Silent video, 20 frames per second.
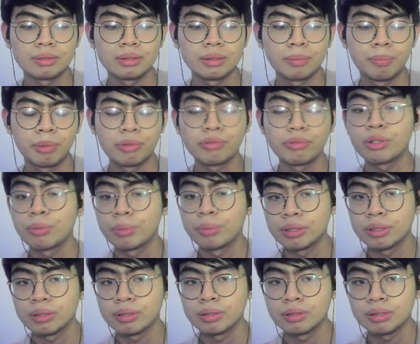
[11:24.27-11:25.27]

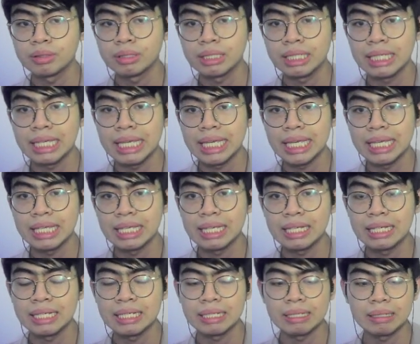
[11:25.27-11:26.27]
preferable
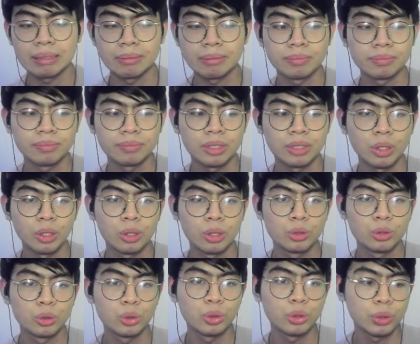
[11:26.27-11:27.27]
um,
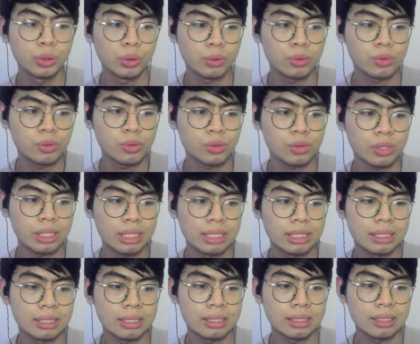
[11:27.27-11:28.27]
to use
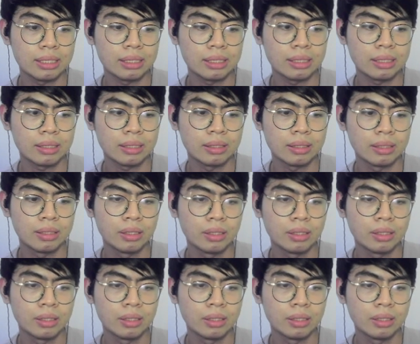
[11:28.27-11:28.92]
a